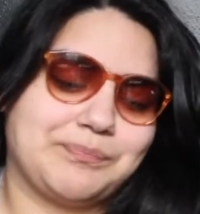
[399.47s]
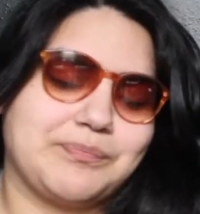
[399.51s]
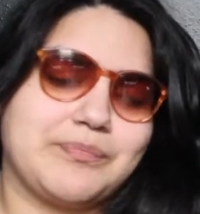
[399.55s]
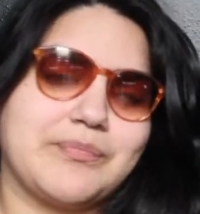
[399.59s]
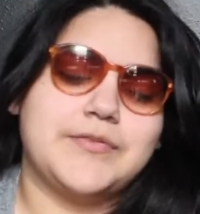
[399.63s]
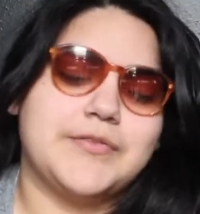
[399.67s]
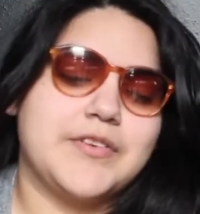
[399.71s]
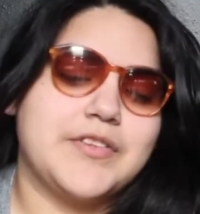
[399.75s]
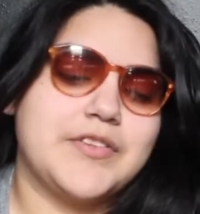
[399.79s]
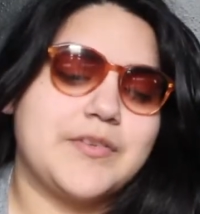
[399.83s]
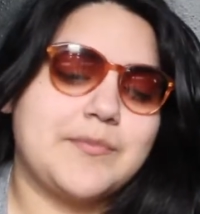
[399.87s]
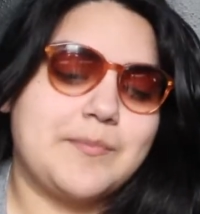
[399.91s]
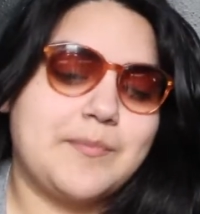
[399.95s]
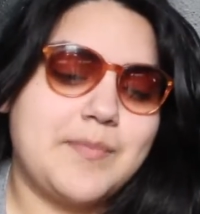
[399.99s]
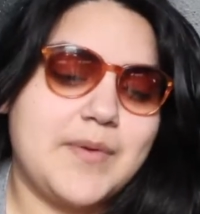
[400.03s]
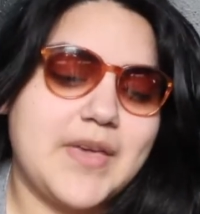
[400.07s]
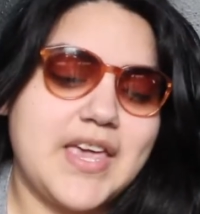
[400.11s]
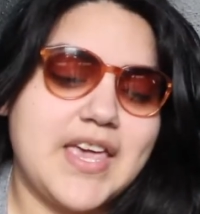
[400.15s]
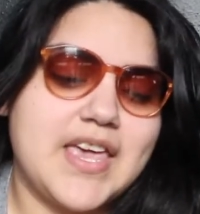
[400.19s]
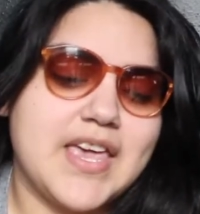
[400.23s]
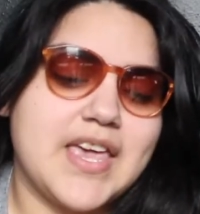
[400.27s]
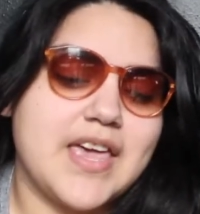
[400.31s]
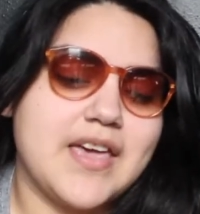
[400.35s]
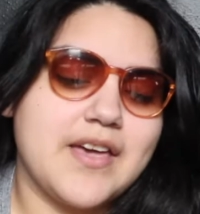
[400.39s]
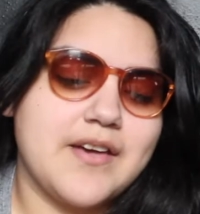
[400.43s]
For the
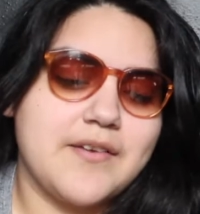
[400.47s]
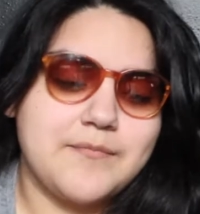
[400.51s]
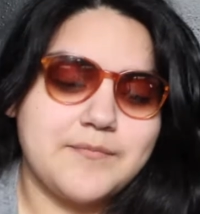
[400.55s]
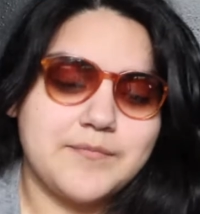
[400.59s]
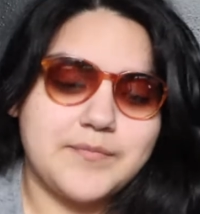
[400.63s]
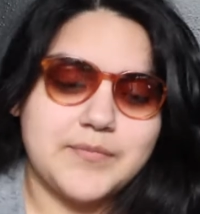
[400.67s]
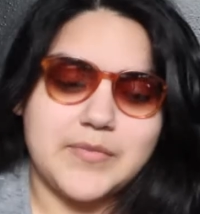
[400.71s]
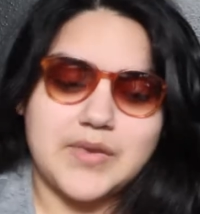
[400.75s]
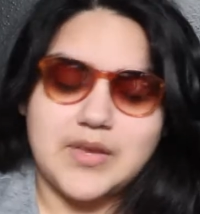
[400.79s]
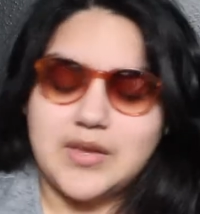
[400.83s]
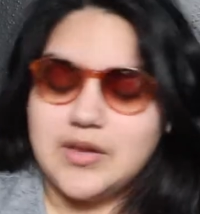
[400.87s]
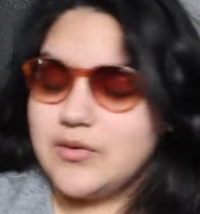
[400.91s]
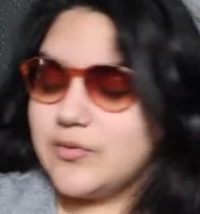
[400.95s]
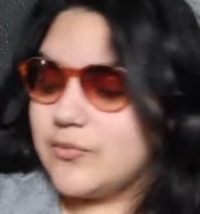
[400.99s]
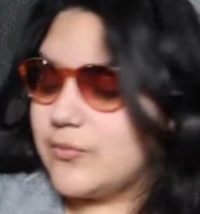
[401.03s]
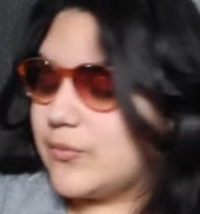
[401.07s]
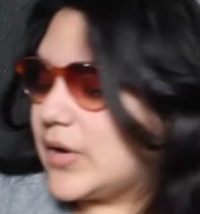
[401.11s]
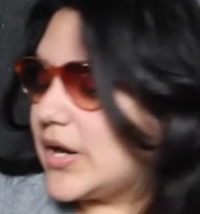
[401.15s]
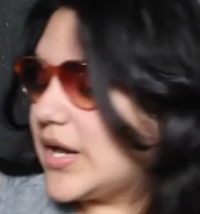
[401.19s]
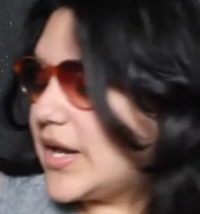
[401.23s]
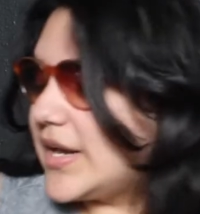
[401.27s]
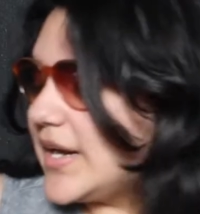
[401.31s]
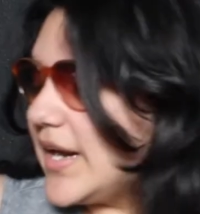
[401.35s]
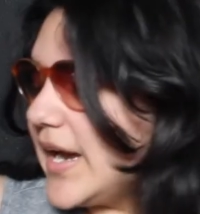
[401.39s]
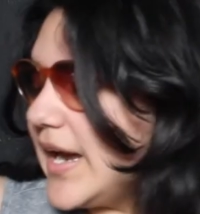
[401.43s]
B,
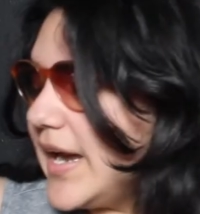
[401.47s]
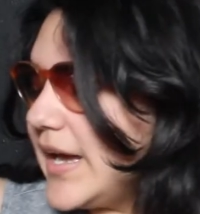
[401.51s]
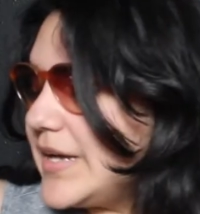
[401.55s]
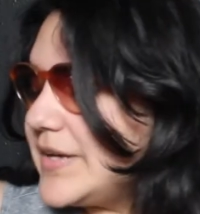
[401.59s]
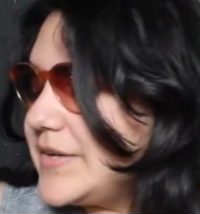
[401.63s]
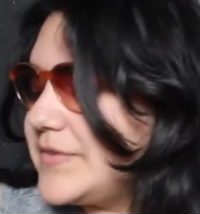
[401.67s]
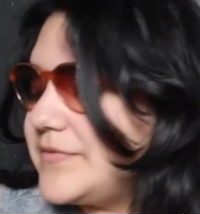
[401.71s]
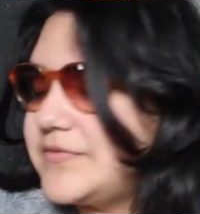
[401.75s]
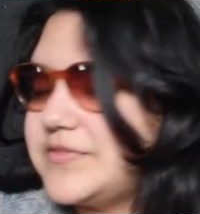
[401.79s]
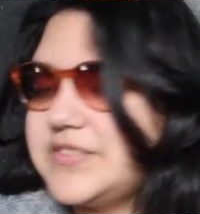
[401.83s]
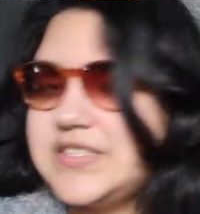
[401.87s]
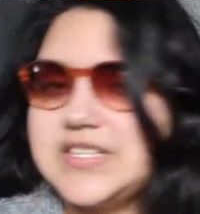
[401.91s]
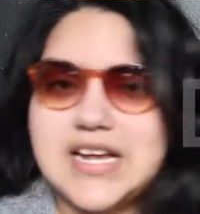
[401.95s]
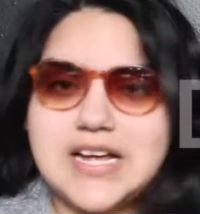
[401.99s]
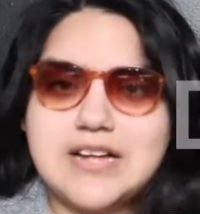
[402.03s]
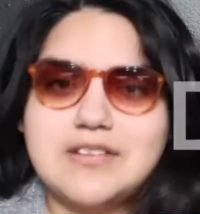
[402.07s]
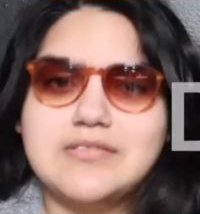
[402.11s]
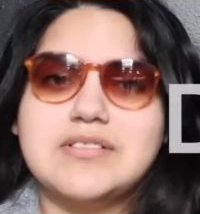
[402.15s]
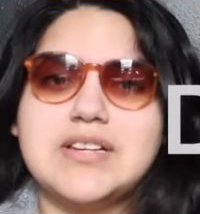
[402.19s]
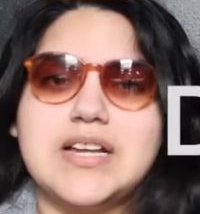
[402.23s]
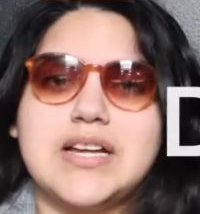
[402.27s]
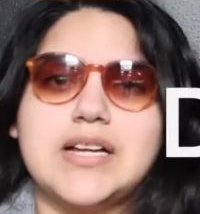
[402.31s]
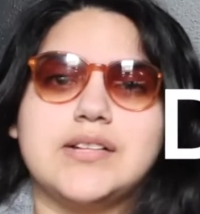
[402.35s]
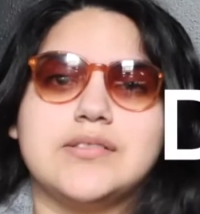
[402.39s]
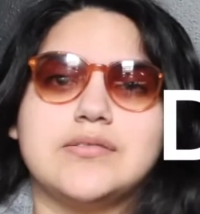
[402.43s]
we're going to have
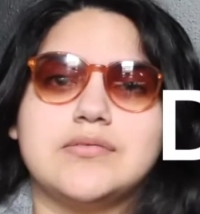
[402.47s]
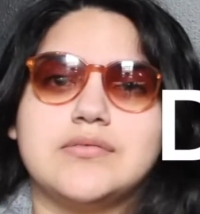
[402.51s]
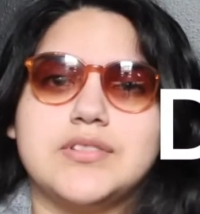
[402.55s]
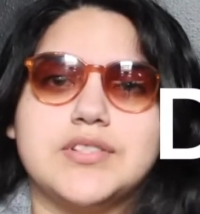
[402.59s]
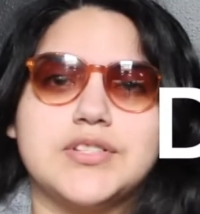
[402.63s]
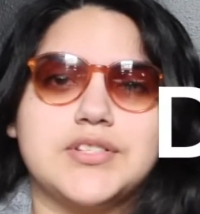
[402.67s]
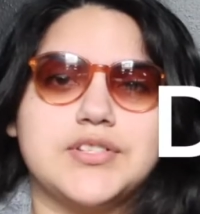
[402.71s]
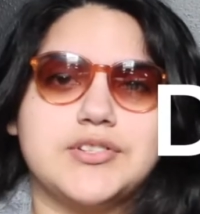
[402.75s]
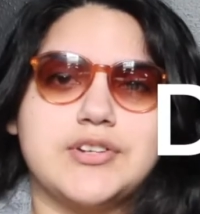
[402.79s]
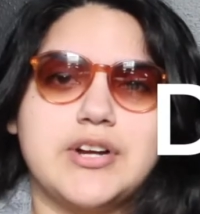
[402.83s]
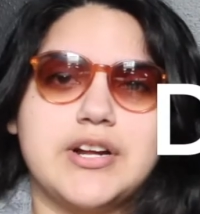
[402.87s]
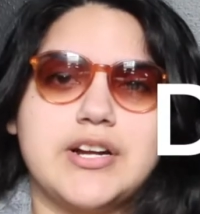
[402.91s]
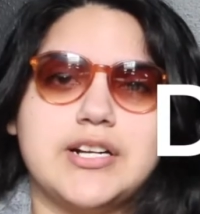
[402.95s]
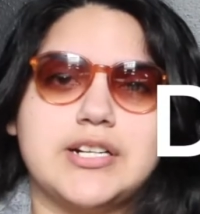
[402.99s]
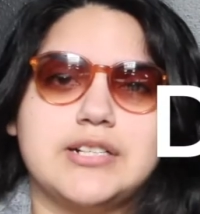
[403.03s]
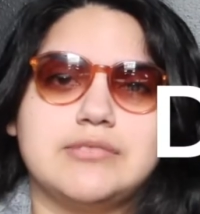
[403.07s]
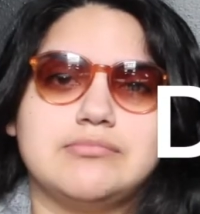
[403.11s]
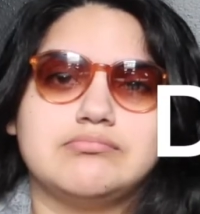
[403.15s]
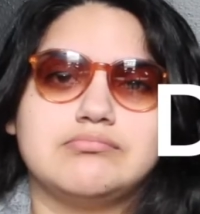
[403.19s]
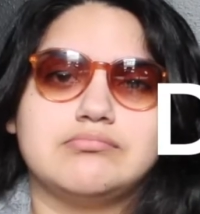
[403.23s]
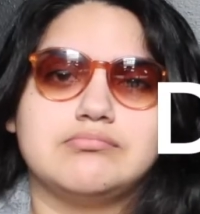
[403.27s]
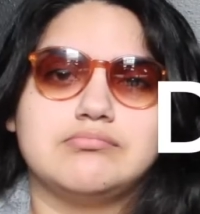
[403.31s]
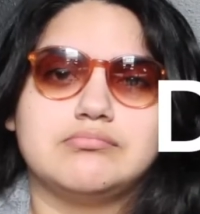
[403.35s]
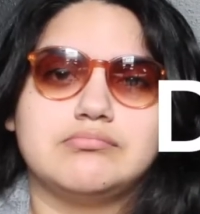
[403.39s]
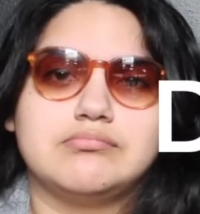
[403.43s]
down, down, just straight up.